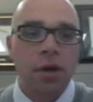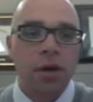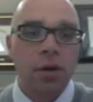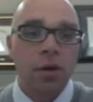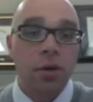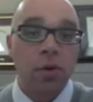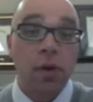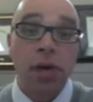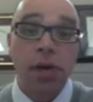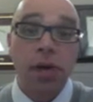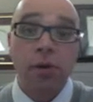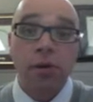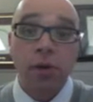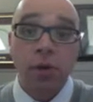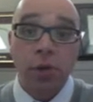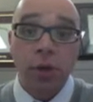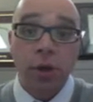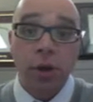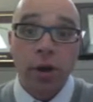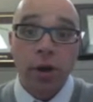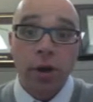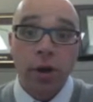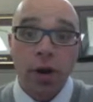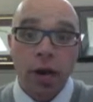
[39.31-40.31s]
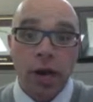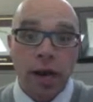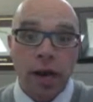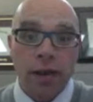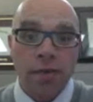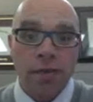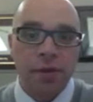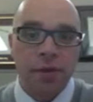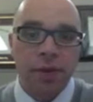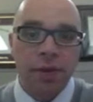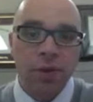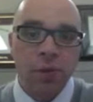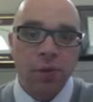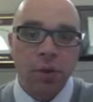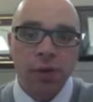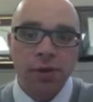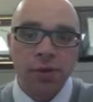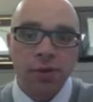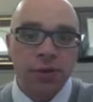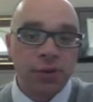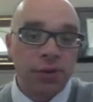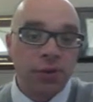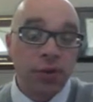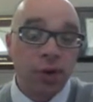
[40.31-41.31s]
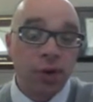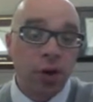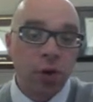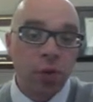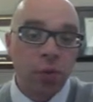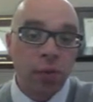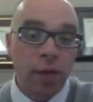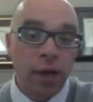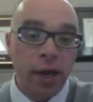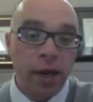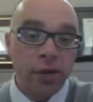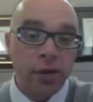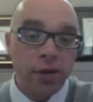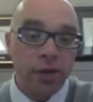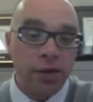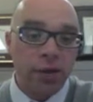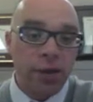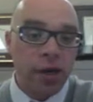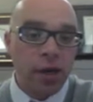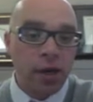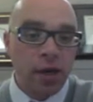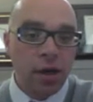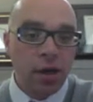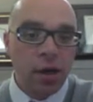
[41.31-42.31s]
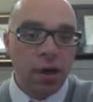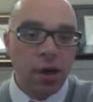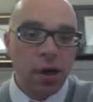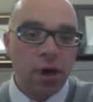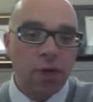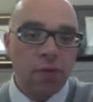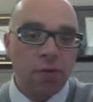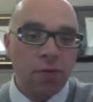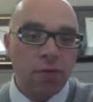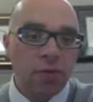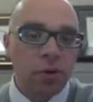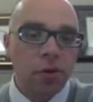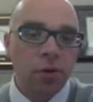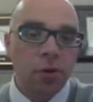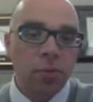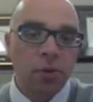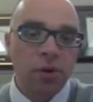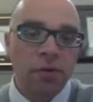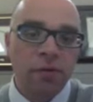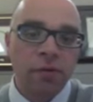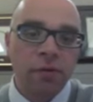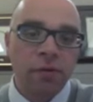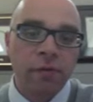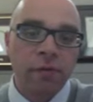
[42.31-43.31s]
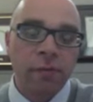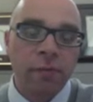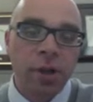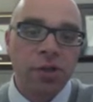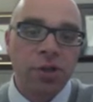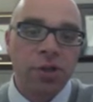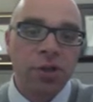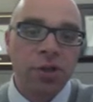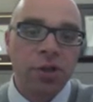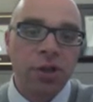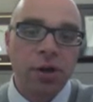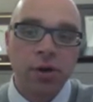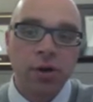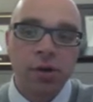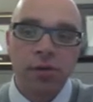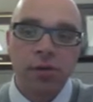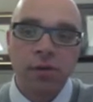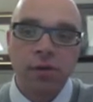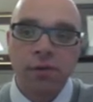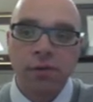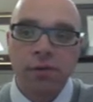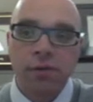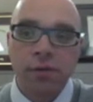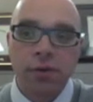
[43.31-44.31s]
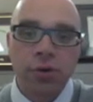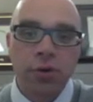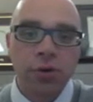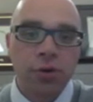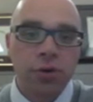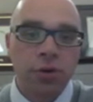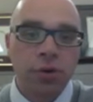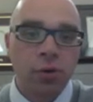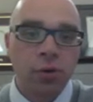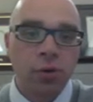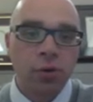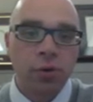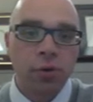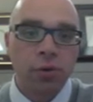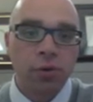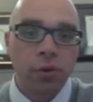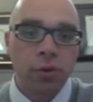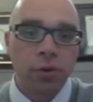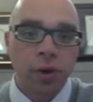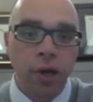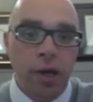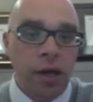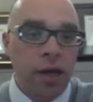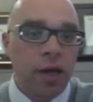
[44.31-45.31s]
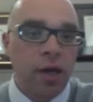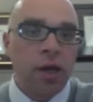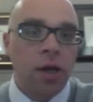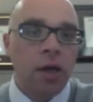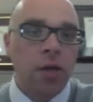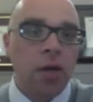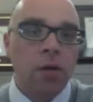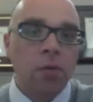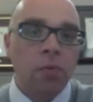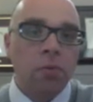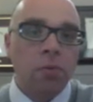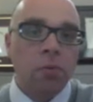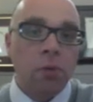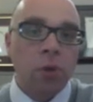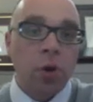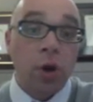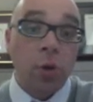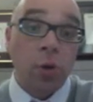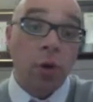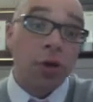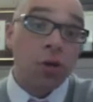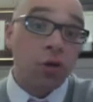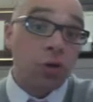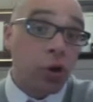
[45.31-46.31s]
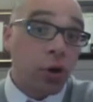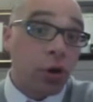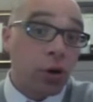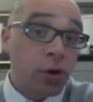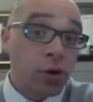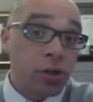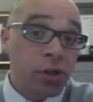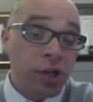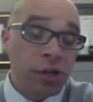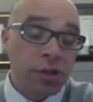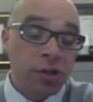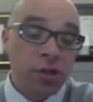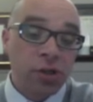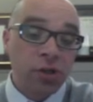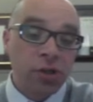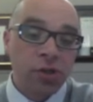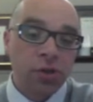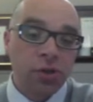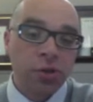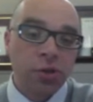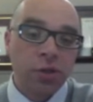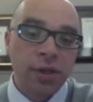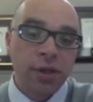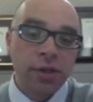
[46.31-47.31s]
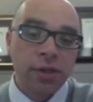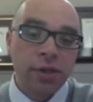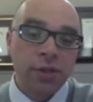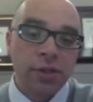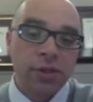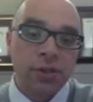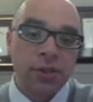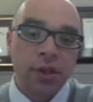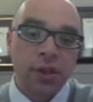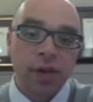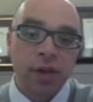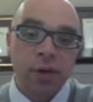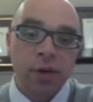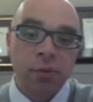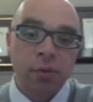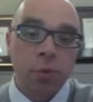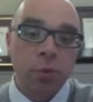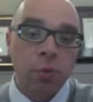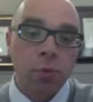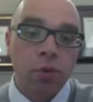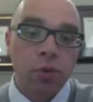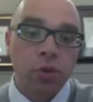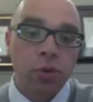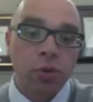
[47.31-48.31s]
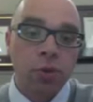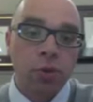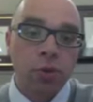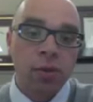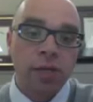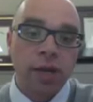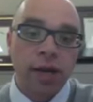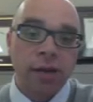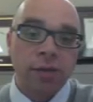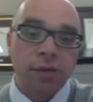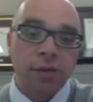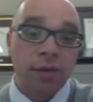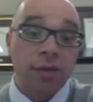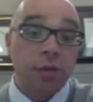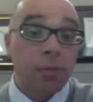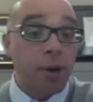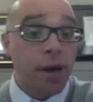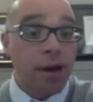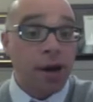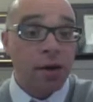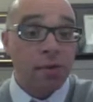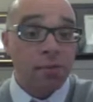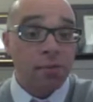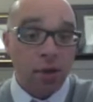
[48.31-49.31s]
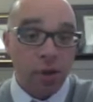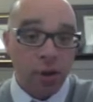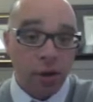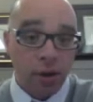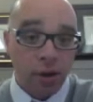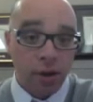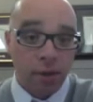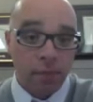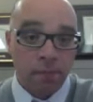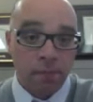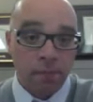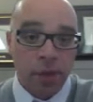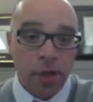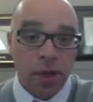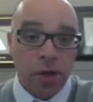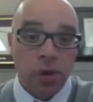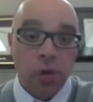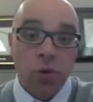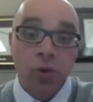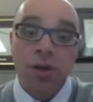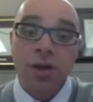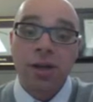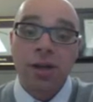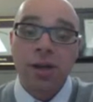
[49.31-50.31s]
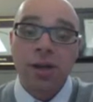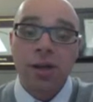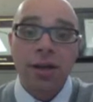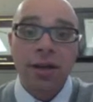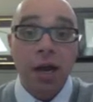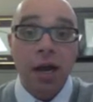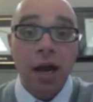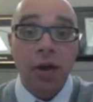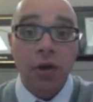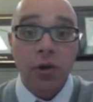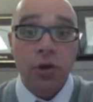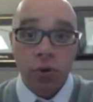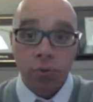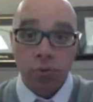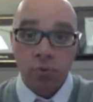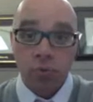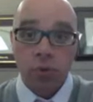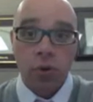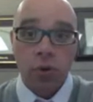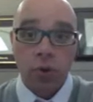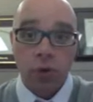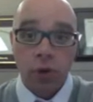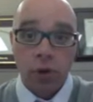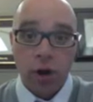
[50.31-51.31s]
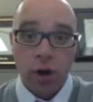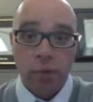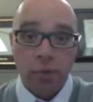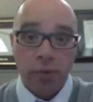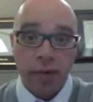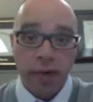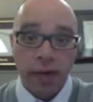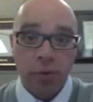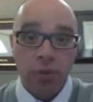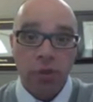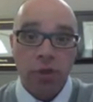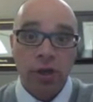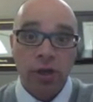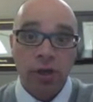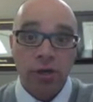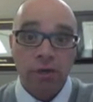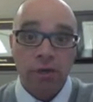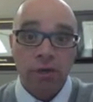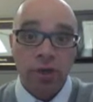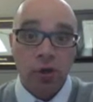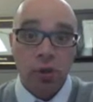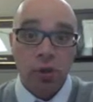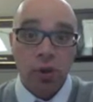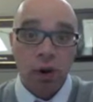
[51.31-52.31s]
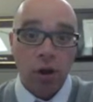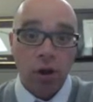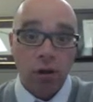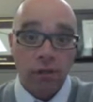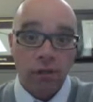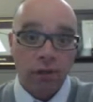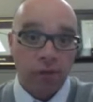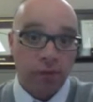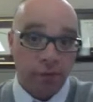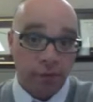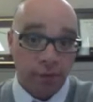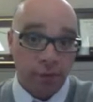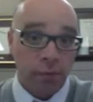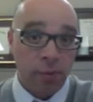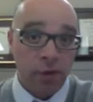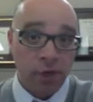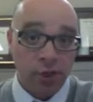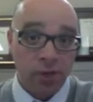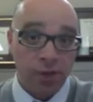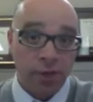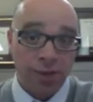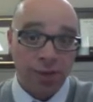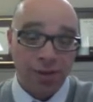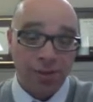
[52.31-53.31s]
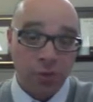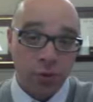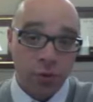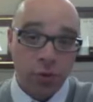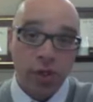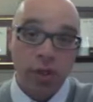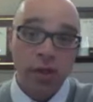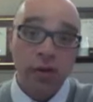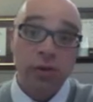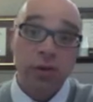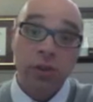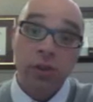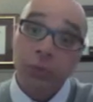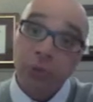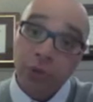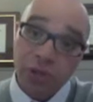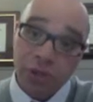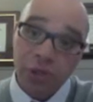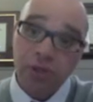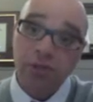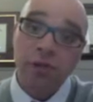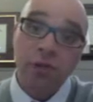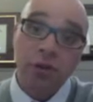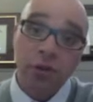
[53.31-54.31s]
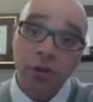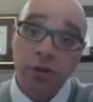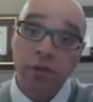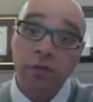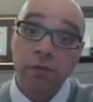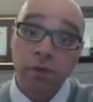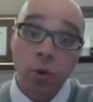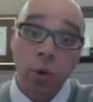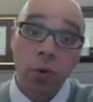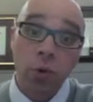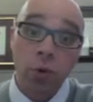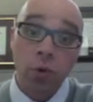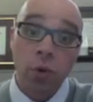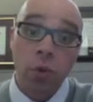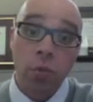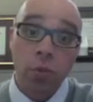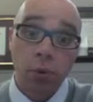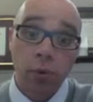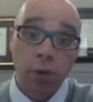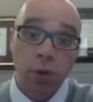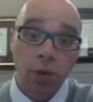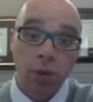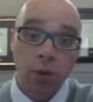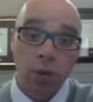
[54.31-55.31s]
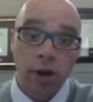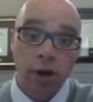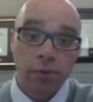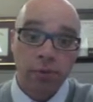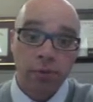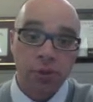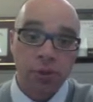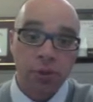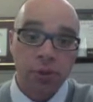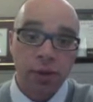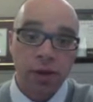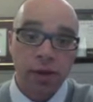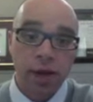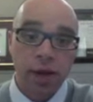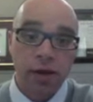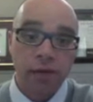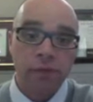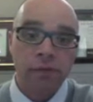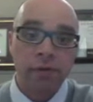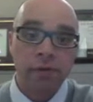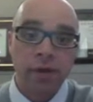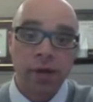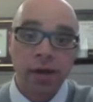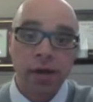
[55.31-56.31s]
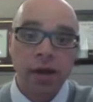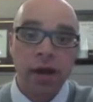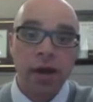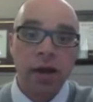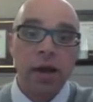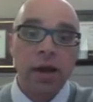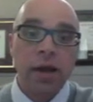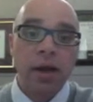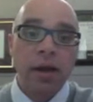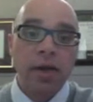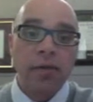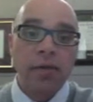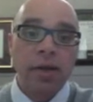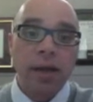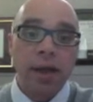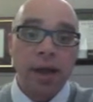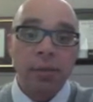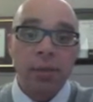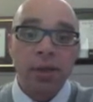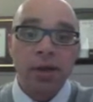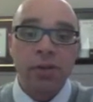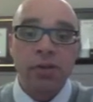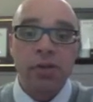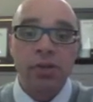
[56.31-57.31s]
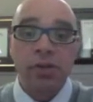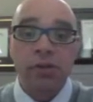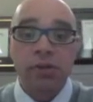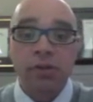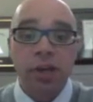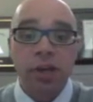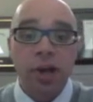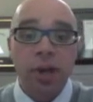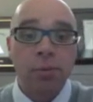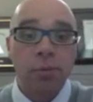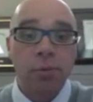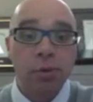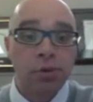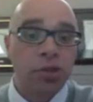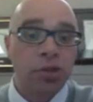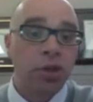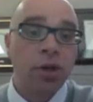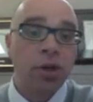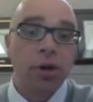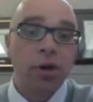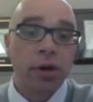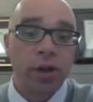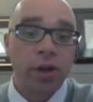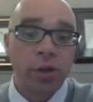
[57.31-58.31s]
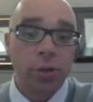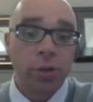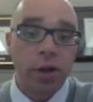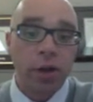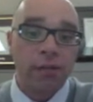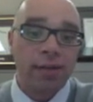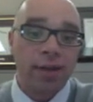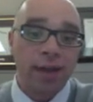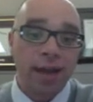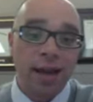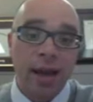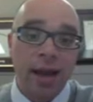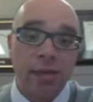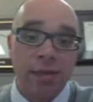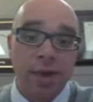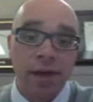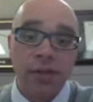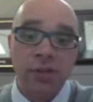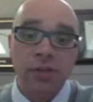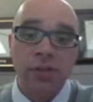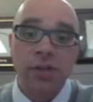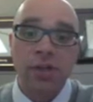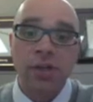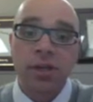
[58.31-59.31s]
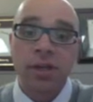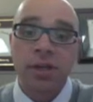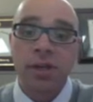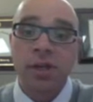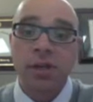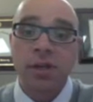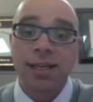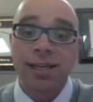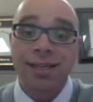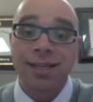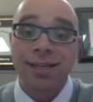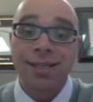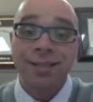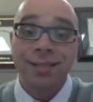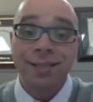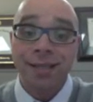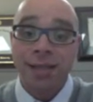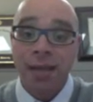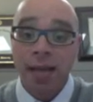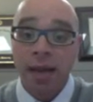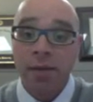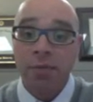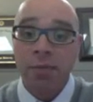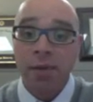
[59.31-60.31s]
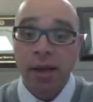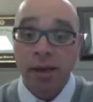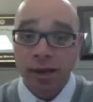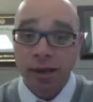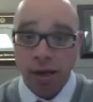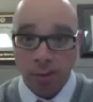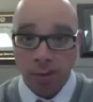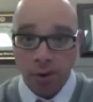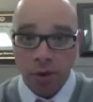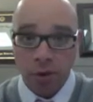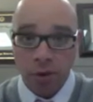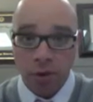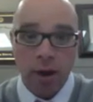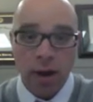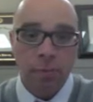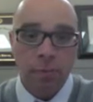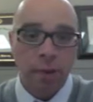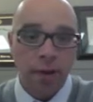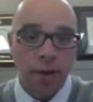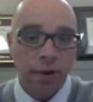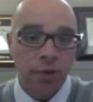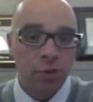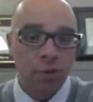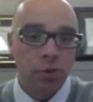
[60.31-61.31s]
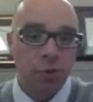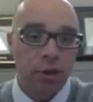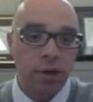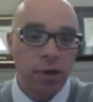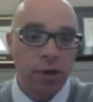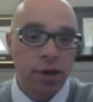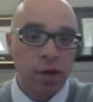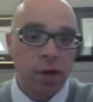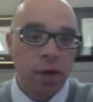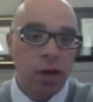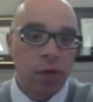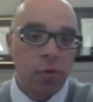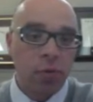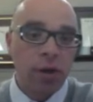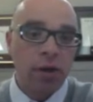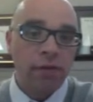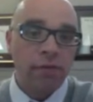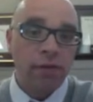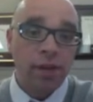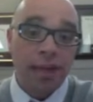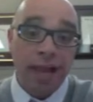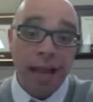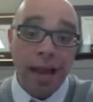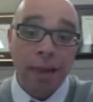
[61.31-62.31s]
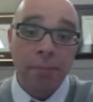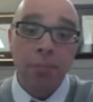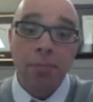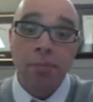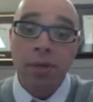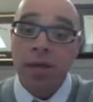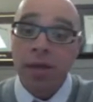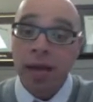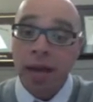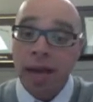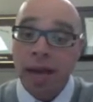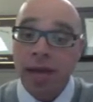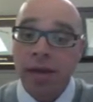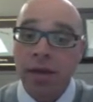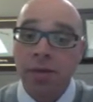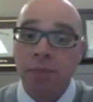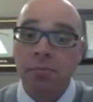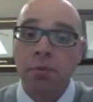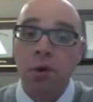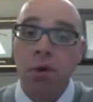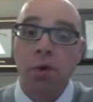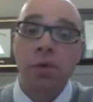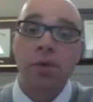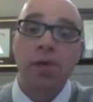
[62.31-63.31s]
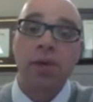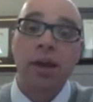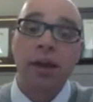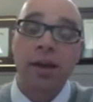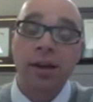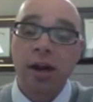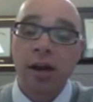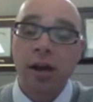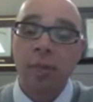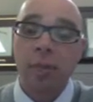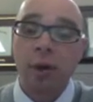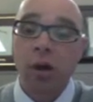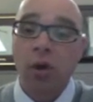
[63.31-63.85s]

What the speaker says: Okay, here we are on the residency homepage. Good bit of information here for you to sort through. What I want to draw your attention to is when we scroll down to the bottom here, you can click on your program and that will give you all of the information that you'll need specifically for your program. So we have the MS in cybersecurity, we have the MS in ECM, economic crime management, we have the MBA in both economic